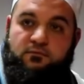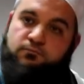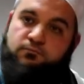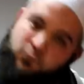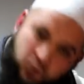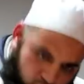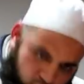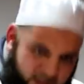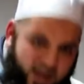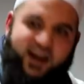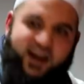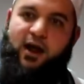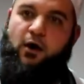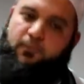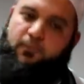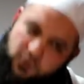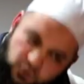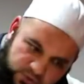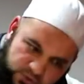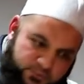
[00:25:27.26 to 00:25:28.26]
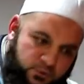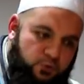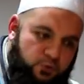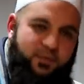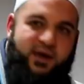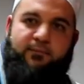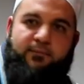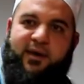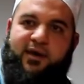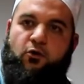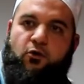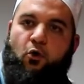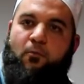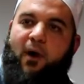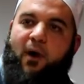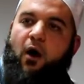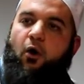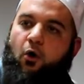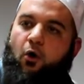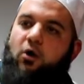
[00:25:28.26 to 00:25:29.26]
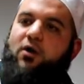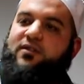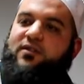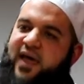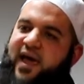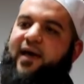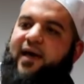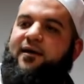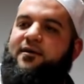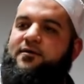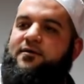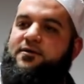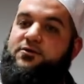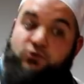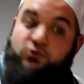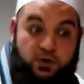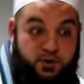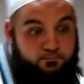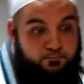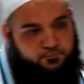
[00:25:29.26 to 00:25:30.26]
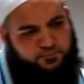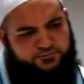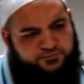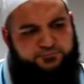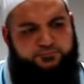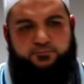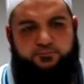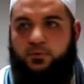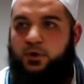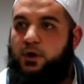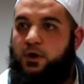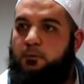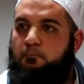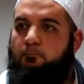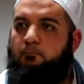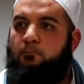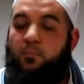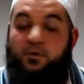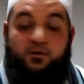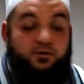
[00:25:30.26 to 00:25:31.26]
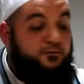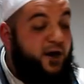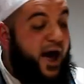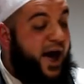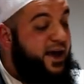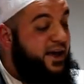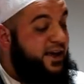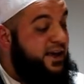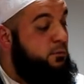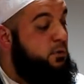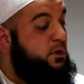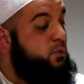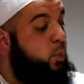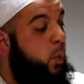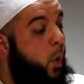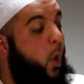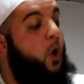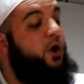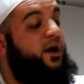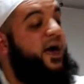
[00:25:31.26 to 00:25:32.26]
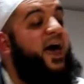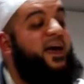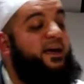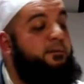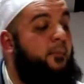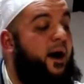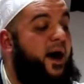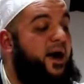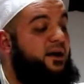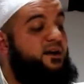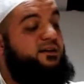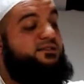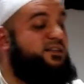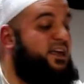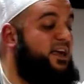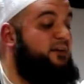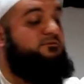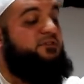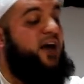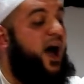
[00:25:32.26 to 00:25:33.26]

You're there now. You make your mahol there. So he would walk 8 miles, give